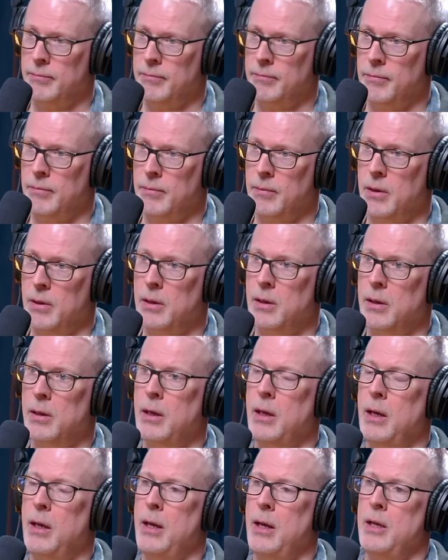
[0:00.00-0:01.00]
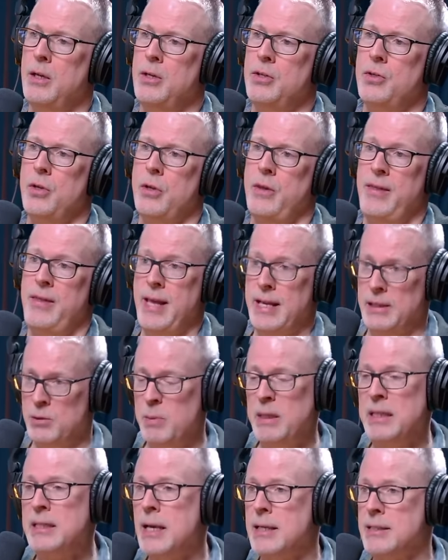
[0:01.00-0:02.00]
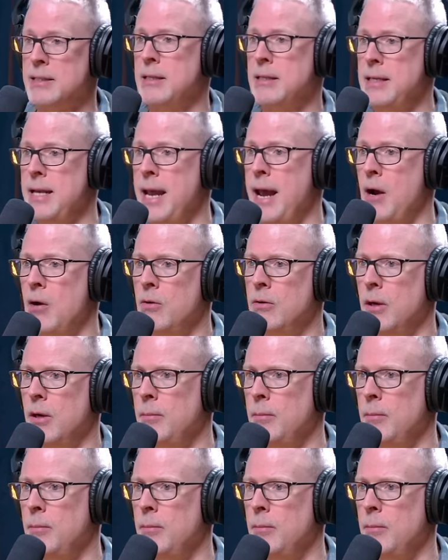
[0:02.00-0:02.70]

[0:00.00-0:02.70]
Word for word: Interesting. So that's being tested now.